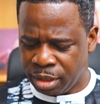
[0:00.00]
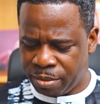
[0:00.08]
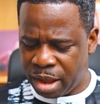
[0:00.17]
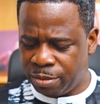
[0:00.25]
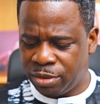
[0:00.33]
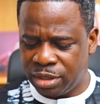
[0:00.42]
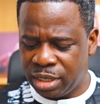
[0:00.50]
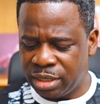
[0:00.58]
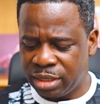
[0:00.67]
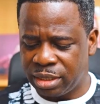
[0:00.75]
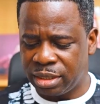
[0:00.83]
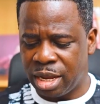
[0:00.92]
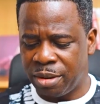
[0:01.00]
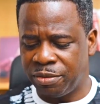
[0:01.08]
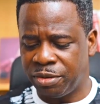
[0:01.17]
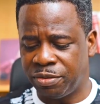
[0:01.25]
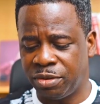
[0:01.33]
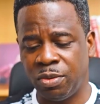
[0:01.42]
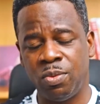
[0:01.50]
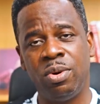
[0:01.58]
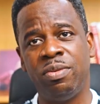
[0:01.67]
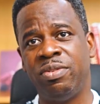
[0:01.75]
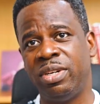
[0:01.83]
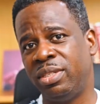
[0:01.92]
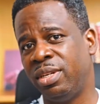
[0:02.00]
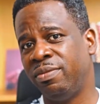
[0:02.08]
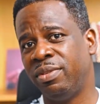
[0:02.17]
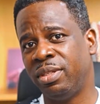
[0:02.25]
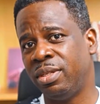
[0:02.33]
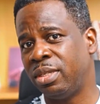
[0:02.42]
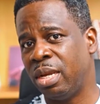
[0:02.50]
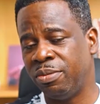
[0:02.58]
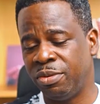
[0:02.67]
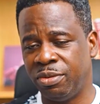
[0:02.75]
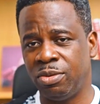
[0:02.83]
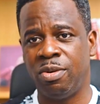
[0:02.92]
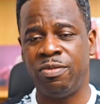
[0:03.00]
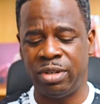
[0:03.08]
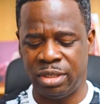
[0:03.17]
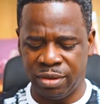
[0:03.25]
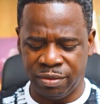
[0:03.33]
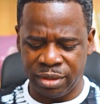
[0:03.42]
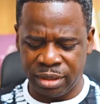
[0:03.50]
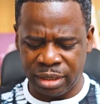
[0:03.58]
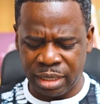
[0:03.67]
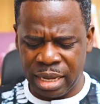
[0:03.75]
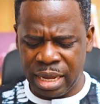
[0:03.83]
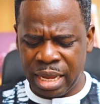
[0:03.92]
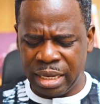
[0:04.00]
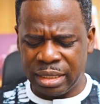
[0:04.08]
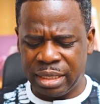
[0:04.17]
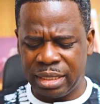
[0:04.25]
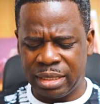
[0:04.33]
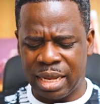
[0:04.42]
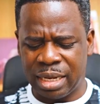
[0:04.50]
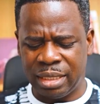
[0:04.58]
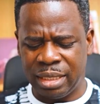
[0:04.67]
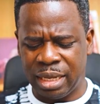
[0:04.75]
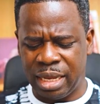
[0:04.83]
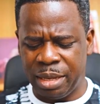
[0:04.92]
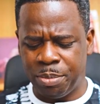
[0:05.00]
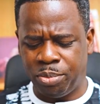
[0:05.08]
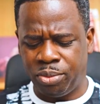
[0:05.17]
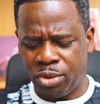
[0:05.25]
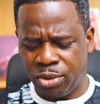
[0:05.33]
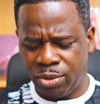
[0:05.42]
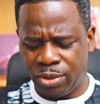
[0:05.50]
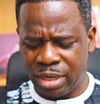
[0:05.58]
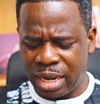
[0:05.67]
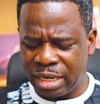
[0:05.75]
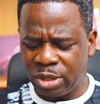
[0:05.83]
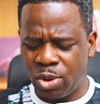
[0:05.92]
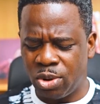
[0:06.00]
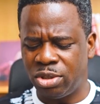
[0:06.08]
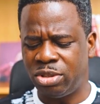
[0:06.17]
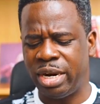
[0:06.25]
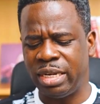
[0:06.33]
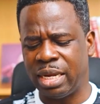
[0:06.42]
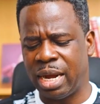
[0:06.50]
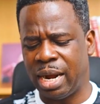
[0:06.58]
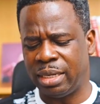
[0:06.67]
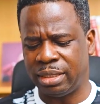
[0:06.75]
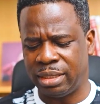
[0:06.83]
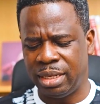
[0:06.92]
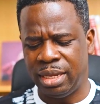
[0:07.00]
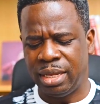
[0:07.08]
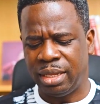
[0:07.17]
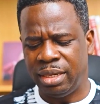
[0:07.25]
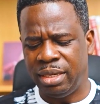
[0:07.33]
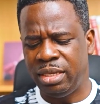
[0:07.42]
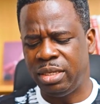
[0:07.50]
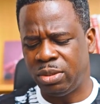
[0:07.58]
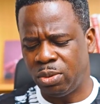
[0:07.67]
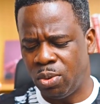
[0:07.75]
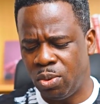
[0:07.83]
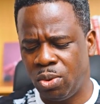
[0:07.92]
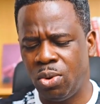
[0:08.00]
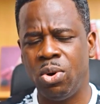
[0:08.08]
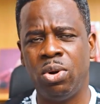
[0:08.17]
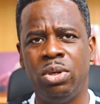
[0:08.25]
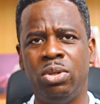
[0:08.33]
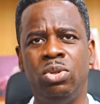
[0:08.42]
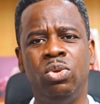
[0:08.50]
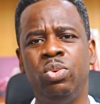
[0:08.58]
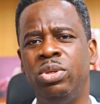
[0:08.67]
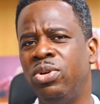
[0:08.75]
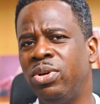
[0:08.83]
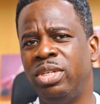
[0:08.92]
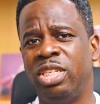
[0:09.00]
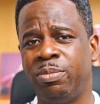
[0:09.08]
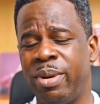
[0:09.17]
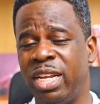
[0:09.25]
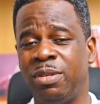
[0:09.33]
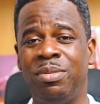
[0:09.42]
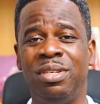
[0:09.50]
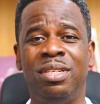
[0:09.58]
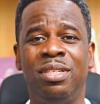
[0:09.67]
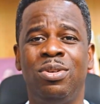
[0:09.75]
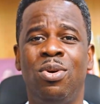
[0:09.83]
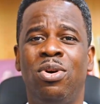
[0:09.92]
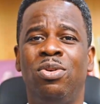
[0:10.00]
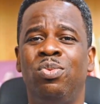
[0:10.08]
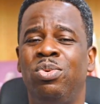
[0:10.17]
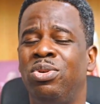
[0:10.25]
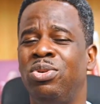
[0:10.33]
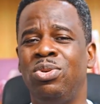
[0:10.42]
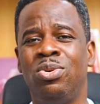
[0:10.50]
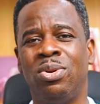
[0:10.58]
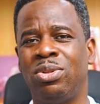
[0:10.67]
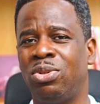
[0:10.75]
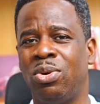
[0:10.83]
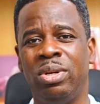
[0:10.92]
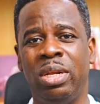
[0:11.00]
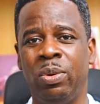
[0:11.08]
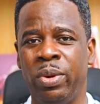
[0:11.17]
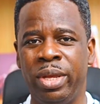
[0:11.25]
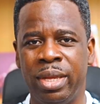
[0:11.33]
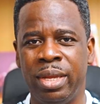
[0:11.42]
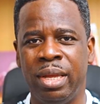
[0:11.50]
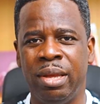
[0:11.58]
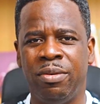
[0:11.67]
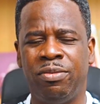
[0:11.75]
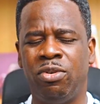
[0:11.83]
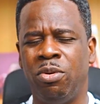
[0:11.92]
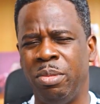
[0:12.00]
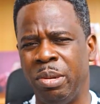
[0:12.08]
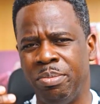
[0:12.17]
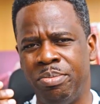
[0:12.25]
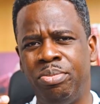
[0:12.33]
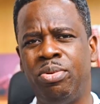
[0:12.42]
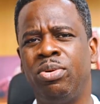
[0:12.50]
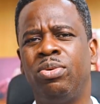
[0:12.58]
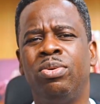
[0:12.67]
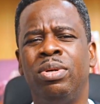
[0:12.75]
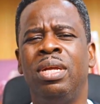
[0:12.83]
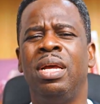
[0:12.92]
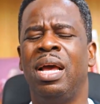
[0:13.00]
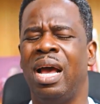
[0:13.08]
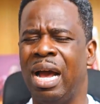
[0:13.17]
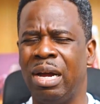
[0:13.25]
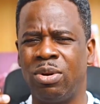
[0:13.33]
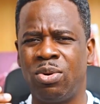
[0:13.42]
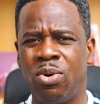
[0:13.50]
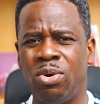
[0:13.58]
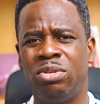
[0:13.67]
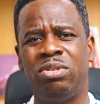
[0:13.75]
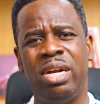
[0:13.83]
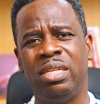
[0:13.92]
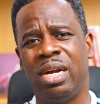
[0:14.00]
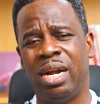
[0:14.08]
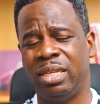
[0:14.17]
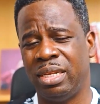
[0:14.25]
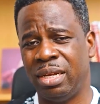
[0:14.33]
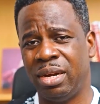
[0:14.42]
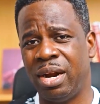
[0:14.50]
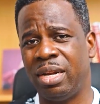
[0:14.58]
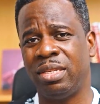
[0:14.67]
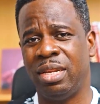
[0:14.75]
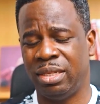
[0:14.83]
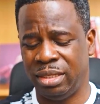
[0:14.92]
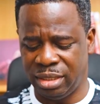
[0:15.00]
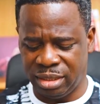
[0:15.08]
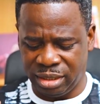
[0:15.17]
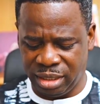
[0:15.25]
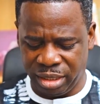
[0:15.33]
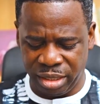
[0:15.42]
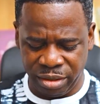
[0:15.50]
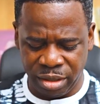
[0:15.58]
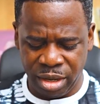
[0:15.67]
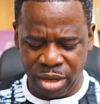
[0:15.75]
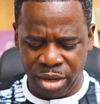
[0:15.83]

Bible says in Psalm 51 verse 17, Psalm 51 verse 17, it says that a broken and contrite heart, this, O God, you will not despise. Meaning God will not turn away from a broken and contrite heart, a heart that is seeking